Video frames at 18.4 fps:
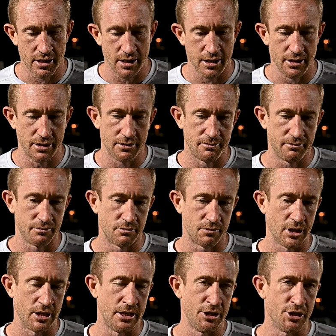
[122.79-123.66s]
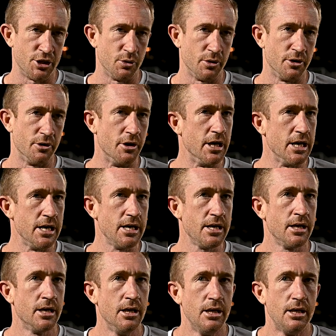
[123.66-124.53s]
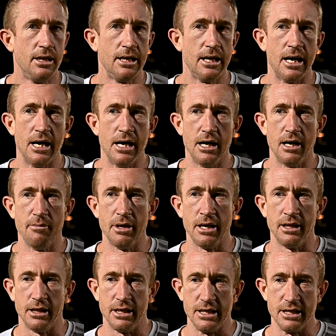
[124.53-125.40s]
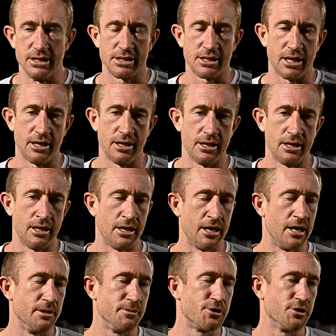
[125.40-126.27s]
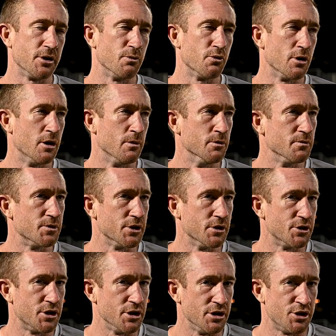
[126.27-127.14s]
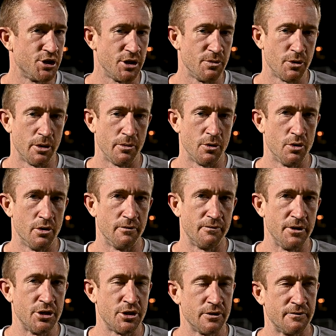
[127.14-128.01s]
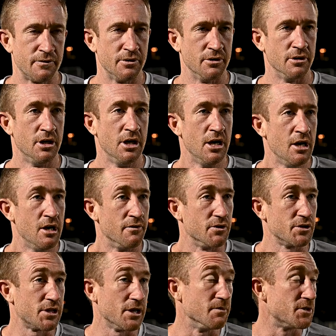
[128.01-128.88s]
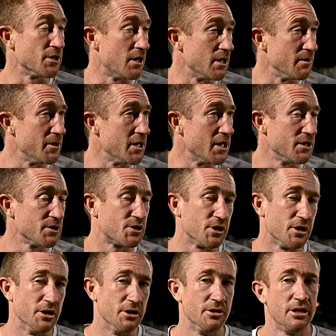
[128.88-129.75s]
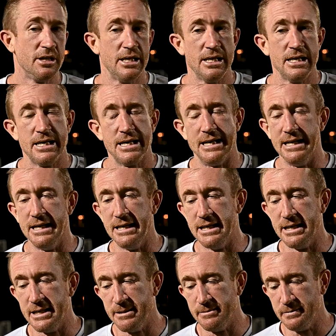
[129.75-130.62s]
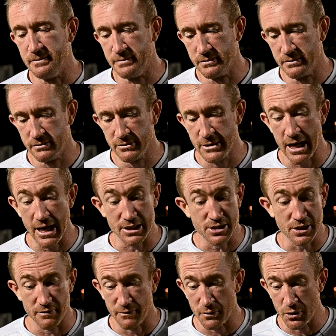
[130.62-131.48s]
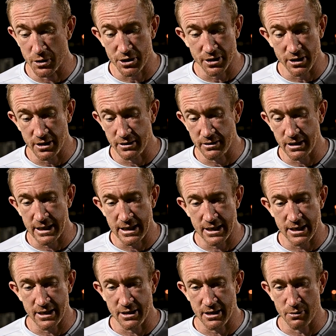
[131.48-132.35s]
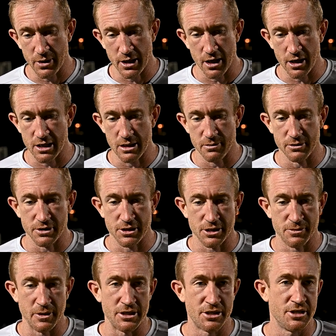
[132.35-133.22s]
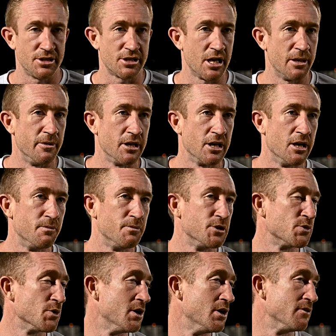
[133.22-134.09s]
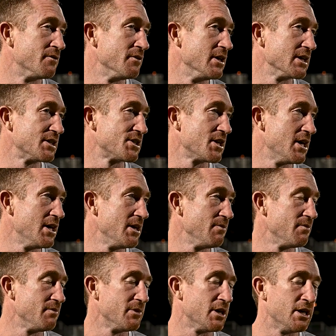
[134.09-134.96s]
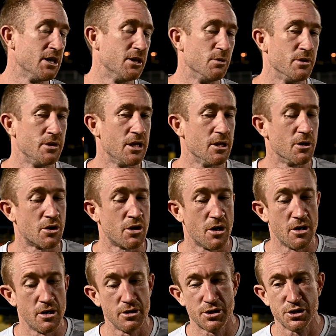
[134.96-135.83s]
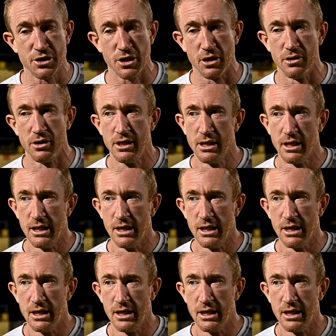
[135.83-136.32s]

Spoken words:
an issue with her knee, and Leah's got a hamstring problem, so she probably won't feature for some time now. So, yeah, it's unfortunate. I think we got a couple of suspensions coming up as well for next game with yellow cards. So